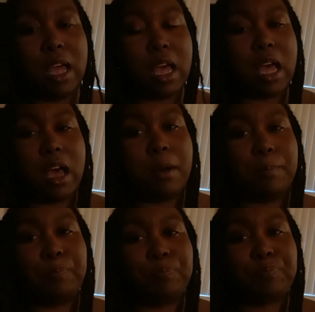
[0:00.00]

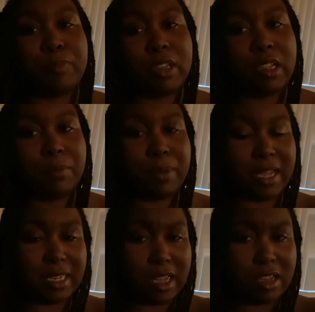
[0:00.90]

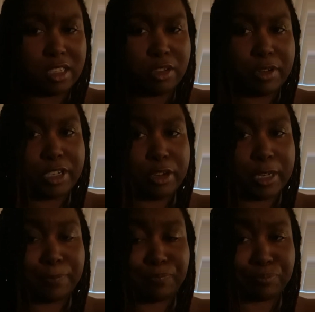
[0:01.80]
But long story
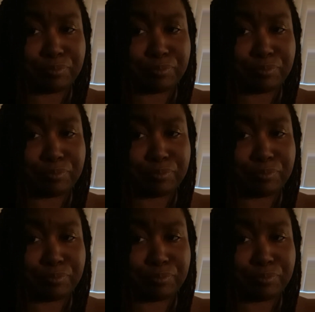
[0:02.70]
short,